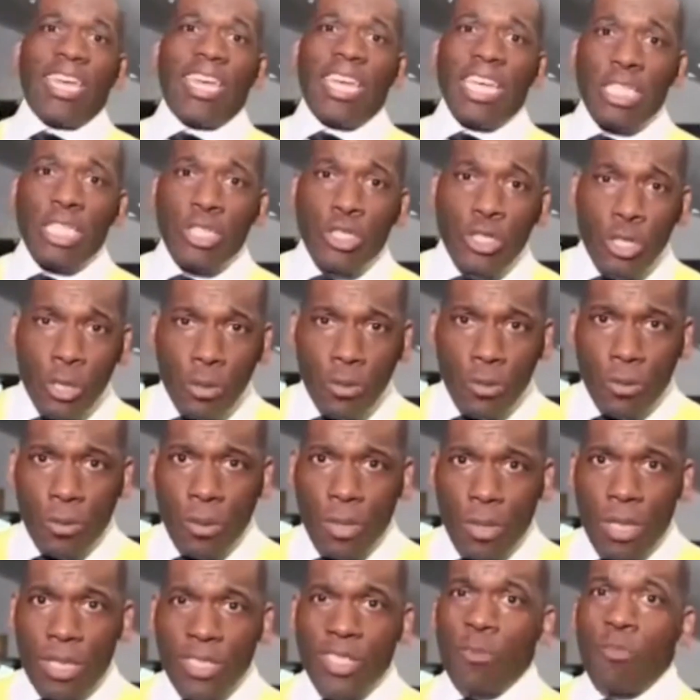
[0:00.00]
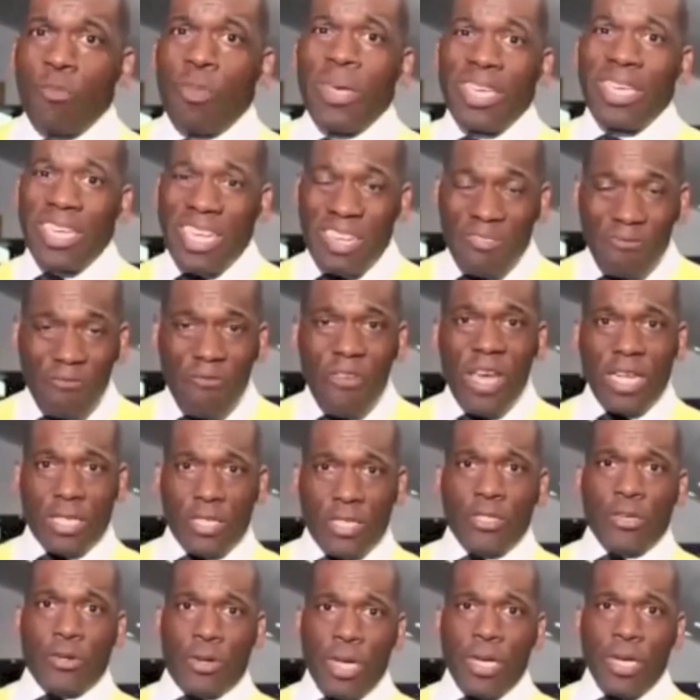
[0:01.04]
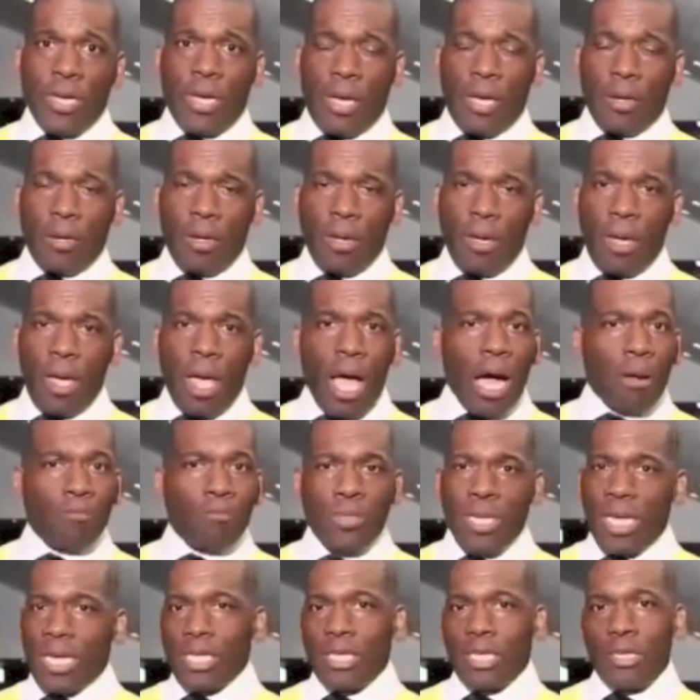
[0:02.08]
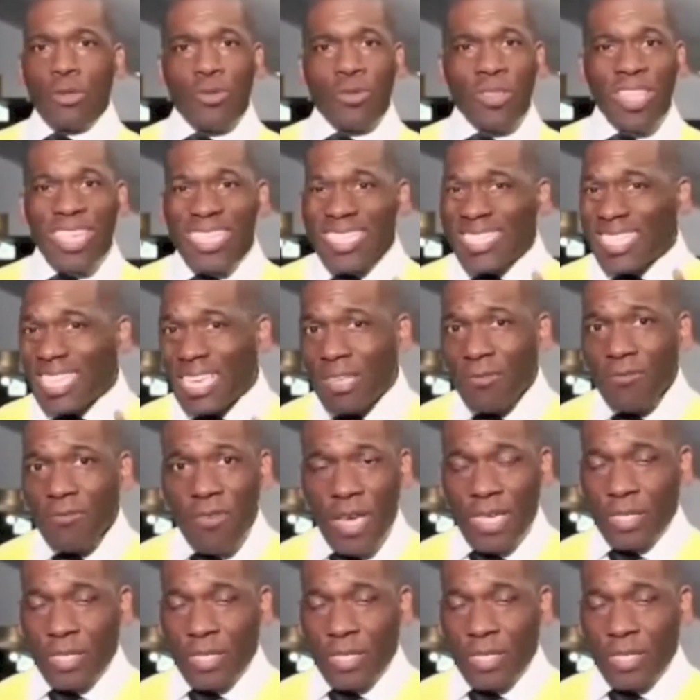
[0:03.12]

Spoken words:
I wanted to share with all of my Nubian queens that